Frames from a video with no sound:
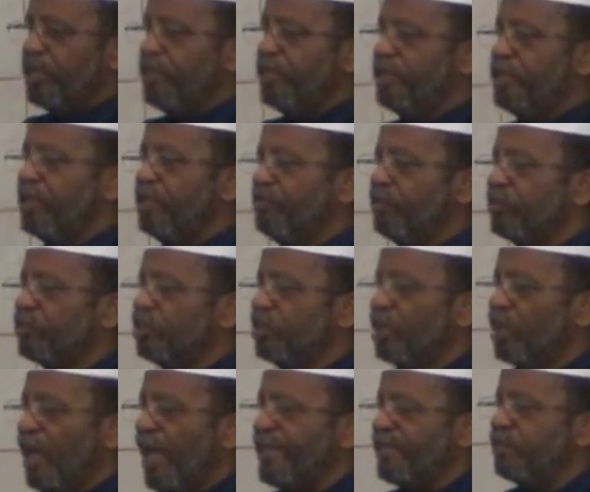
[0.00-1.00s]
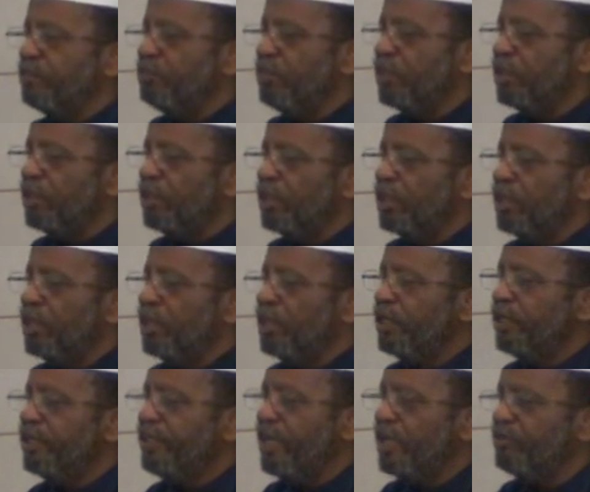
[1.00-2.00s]
He gave us enlightenment.
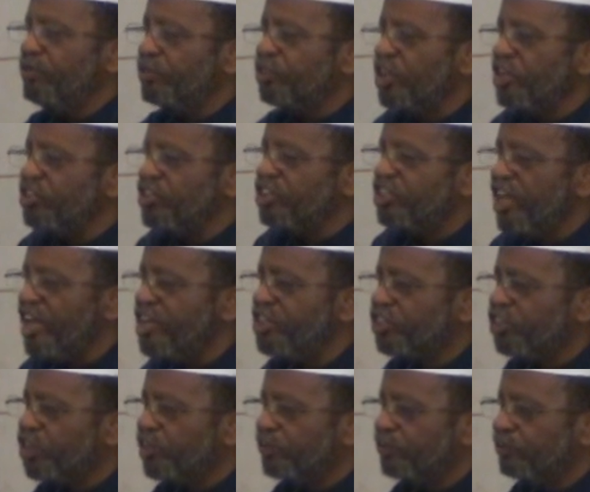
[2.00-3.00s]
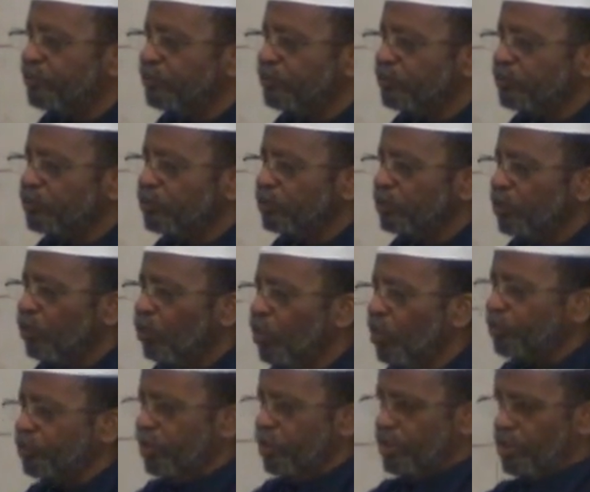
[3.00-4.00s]
He gave us education.
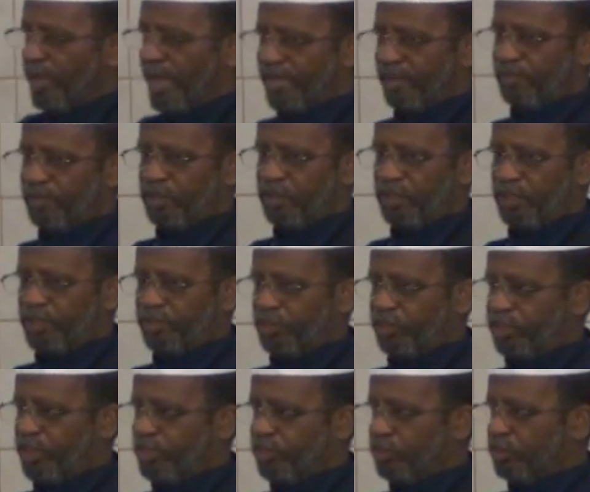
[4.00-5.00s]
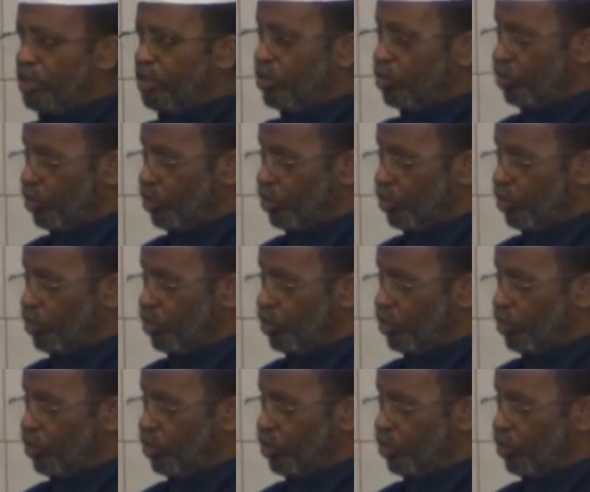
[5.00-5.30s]
What's the enlightenment and education?